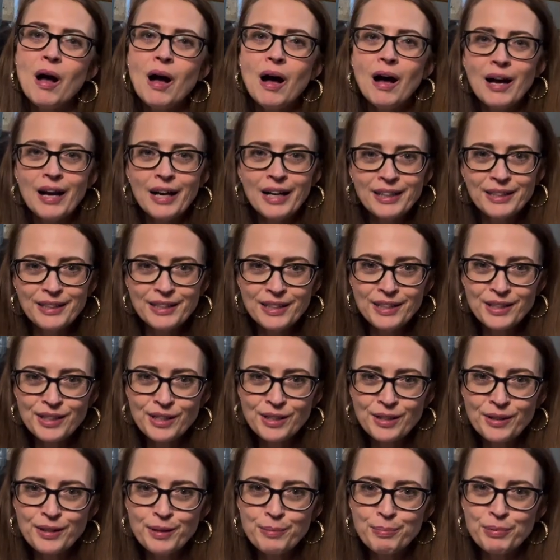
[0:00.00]
I did
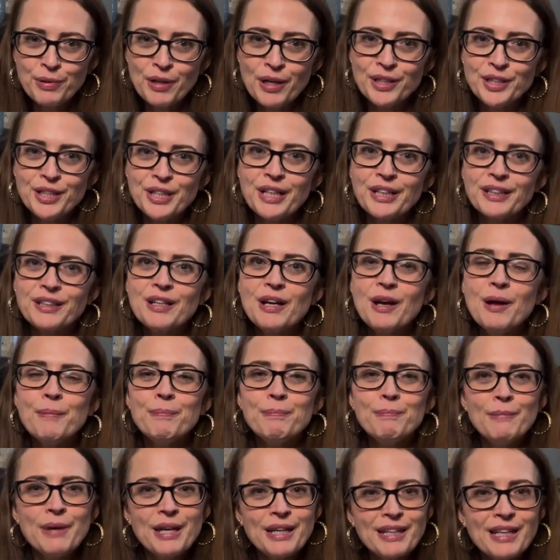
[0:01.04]
start a project
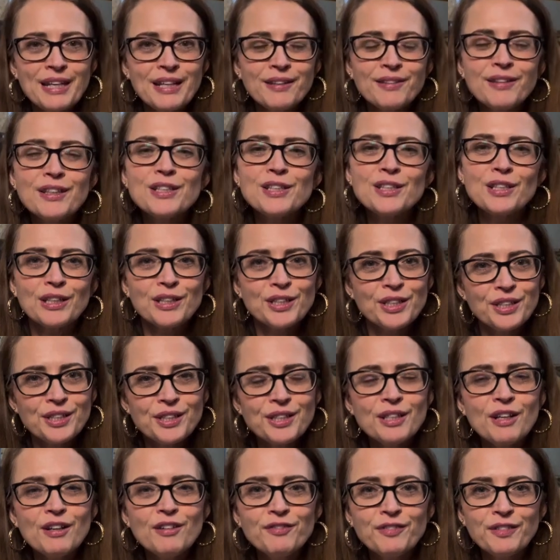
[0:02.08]
making the Duchess
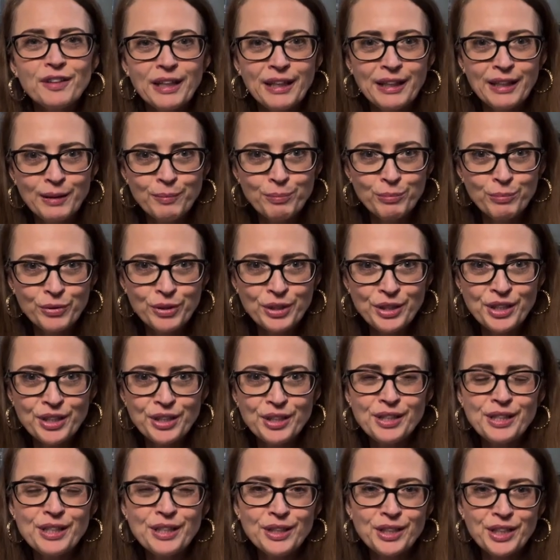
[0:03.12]
of
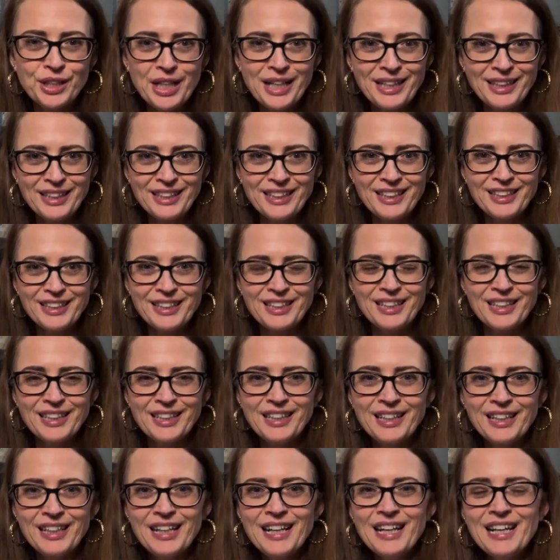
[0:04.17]
Cambridge's jacket.
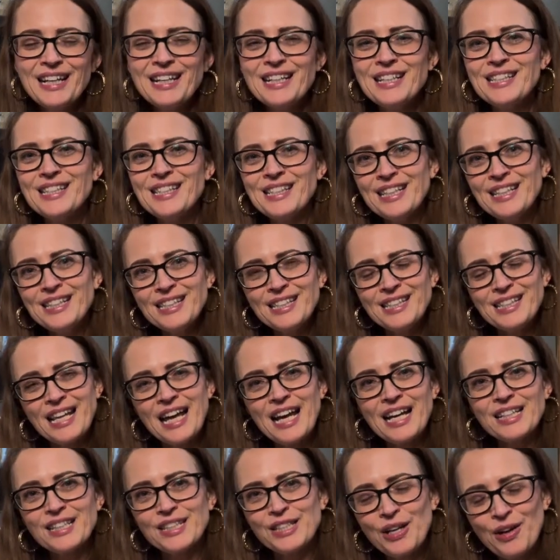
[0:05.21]
Since
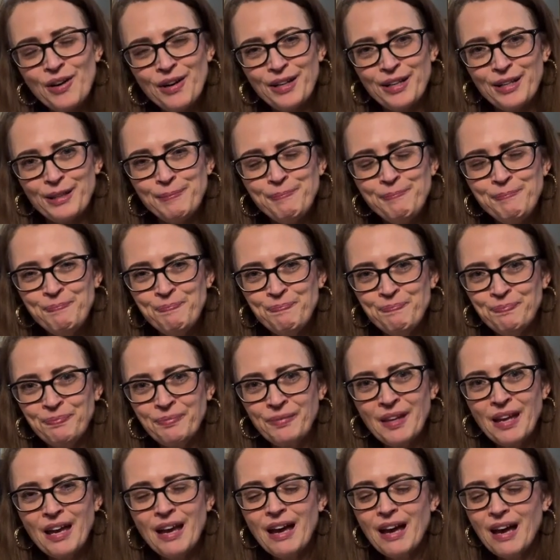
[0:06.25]
that time,
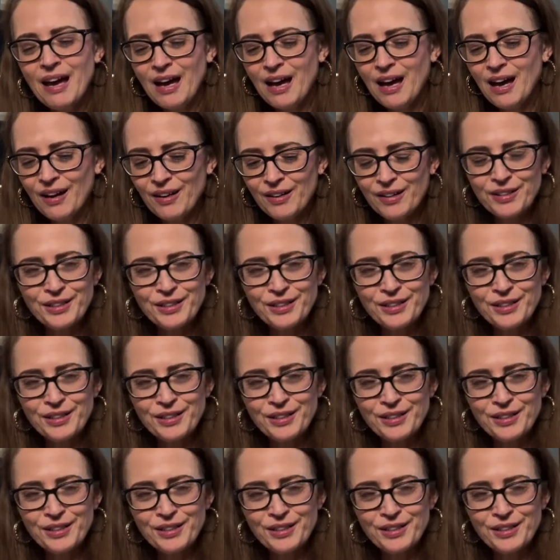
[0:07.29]
our